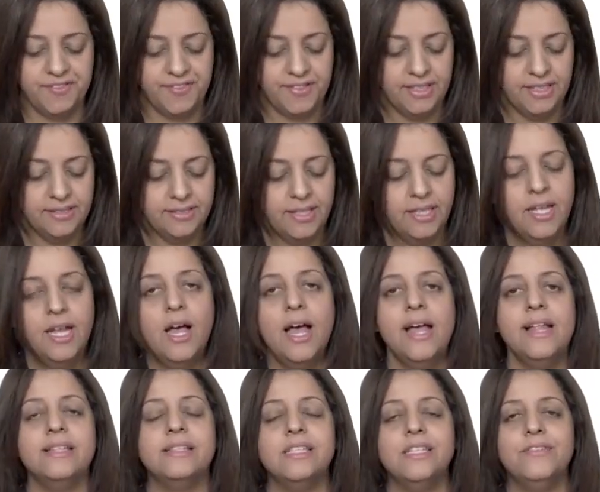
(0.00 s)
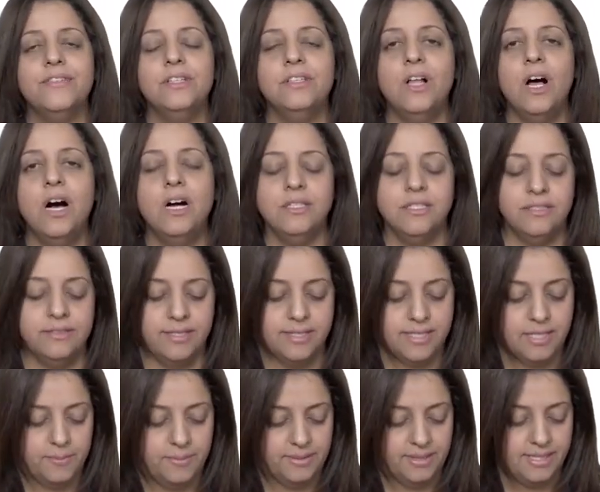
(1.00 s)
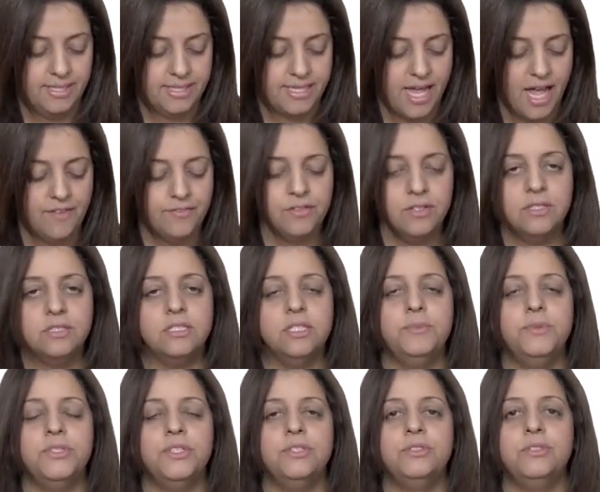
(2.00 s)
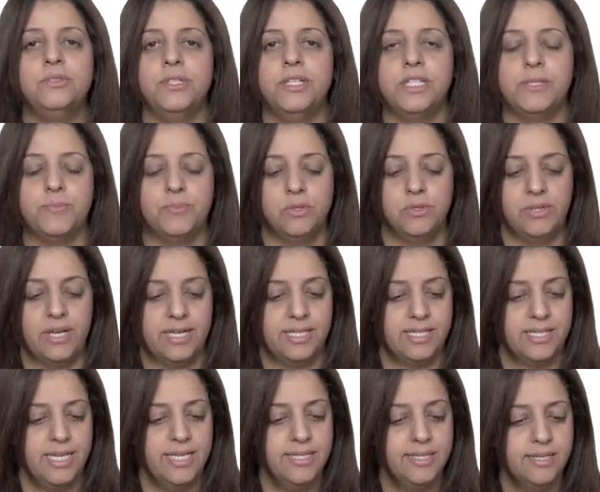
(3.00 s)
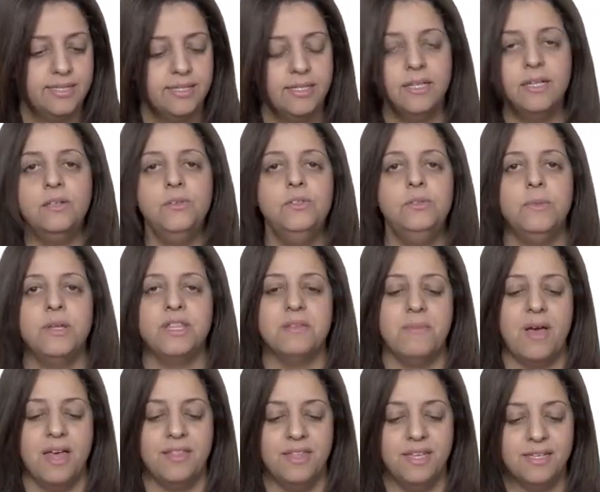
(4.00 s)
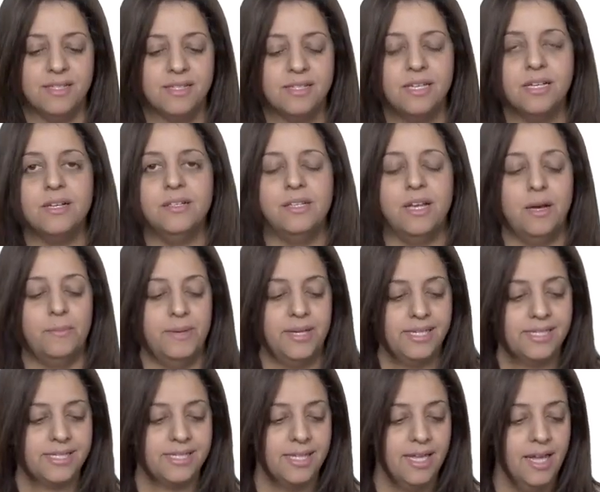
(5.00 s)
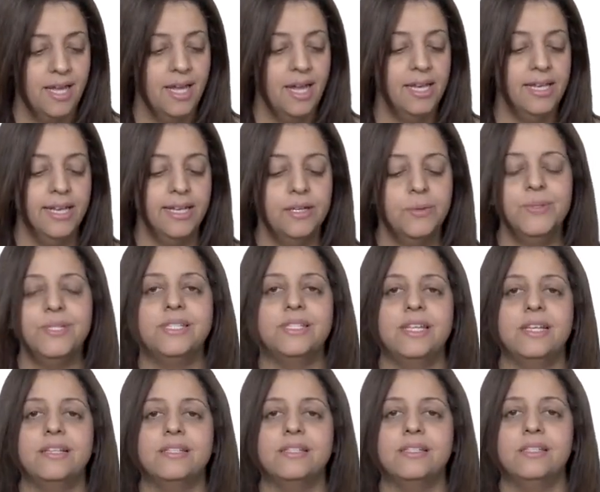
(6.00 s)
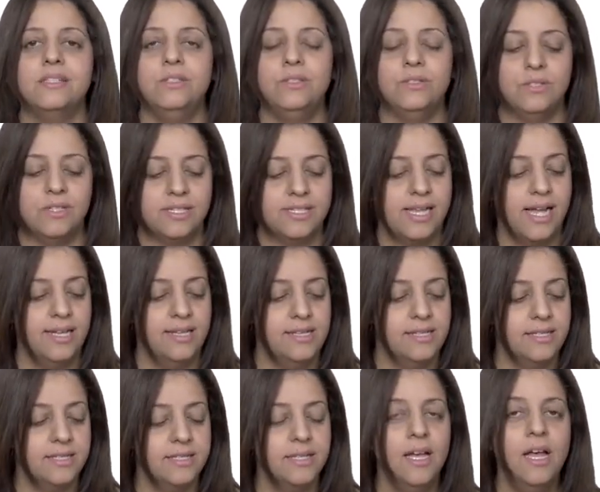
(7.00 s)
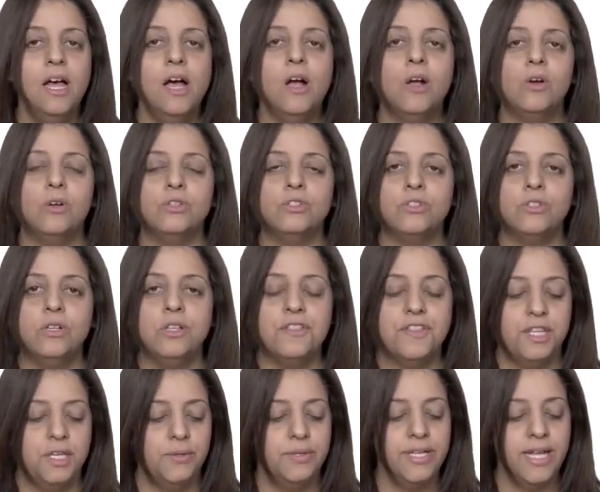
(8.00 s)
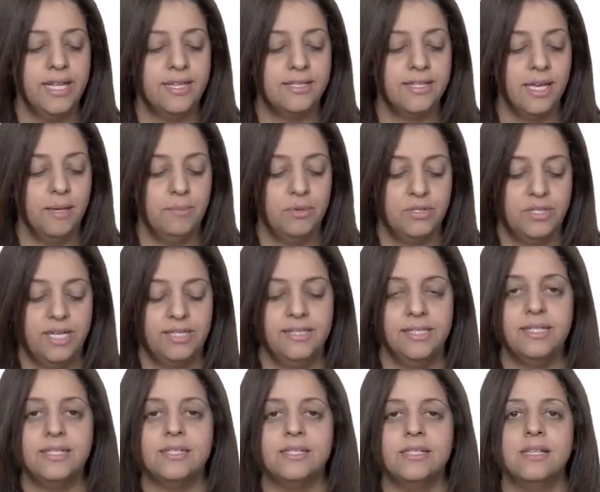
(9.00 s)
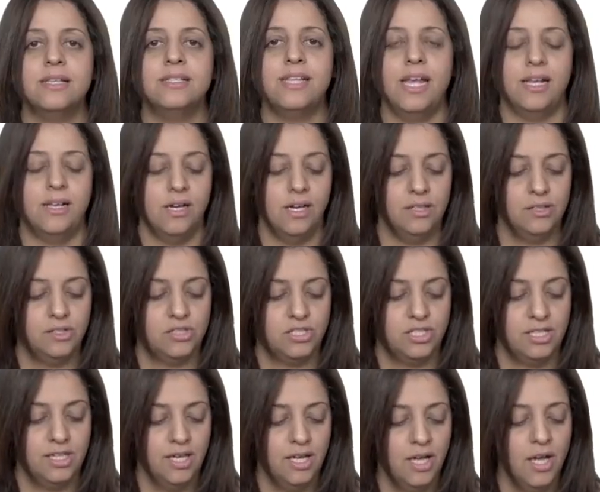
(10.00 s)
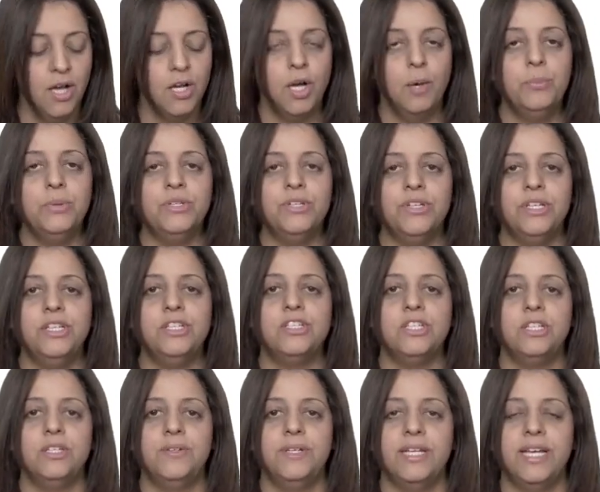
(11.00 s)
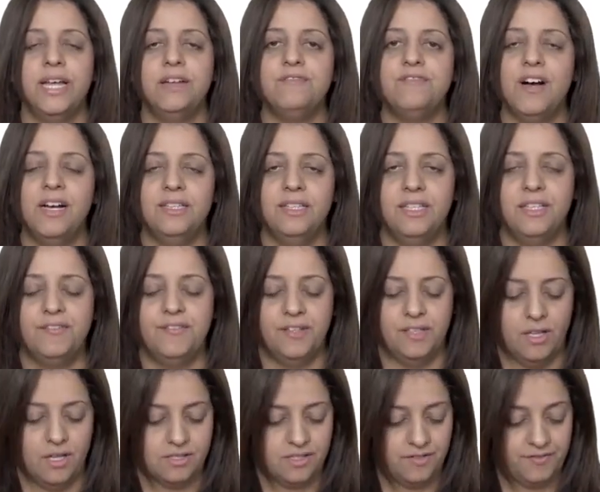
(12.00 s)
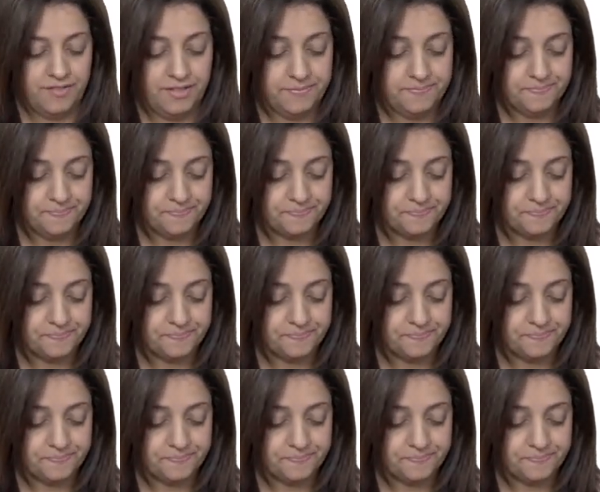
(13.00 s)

field, and several other disciplines have contributed to its progress, and this include mathematics, economics, linguistics, neuroscience, control theory and cybernetics, psychology, computer engineering, and finally philosophy.